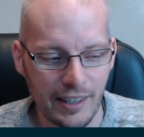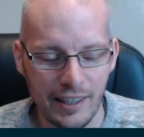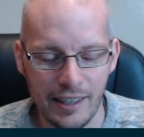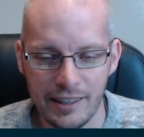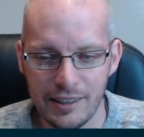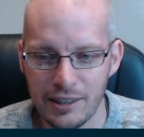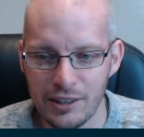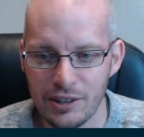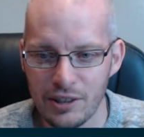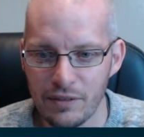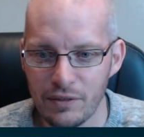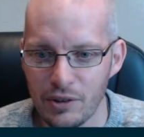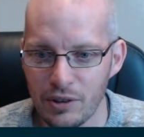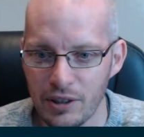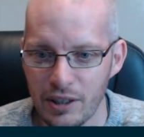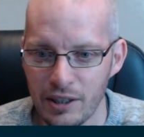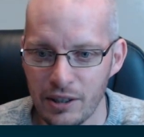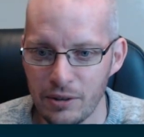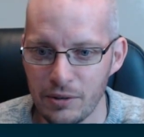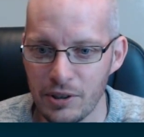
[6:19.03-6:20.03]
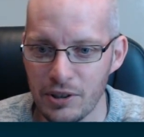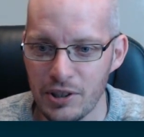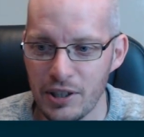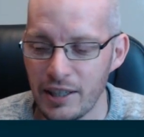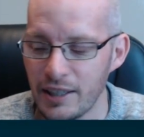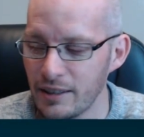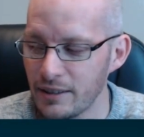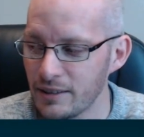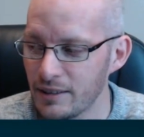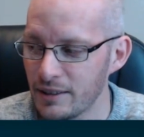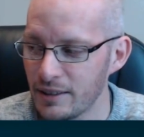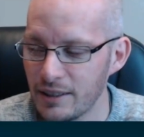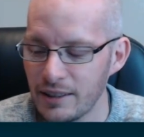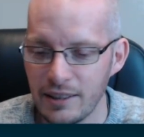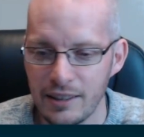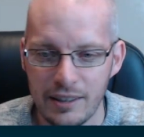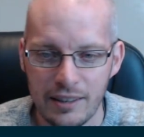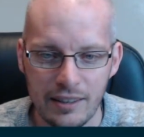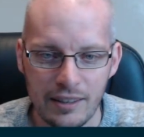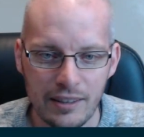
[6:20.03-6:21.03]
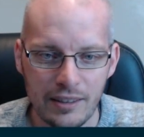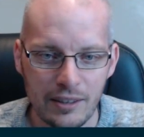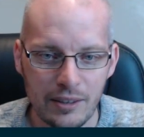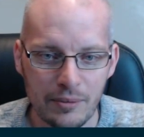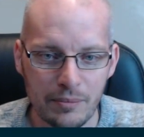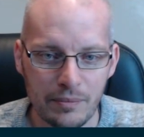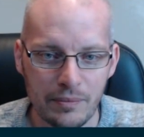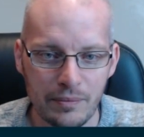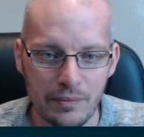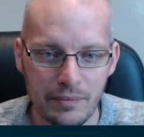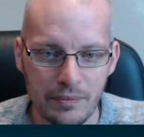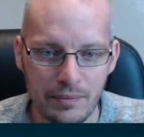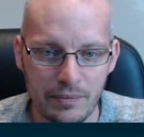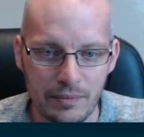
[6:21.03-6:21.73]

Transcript: And as I've got a HOTAS here, um,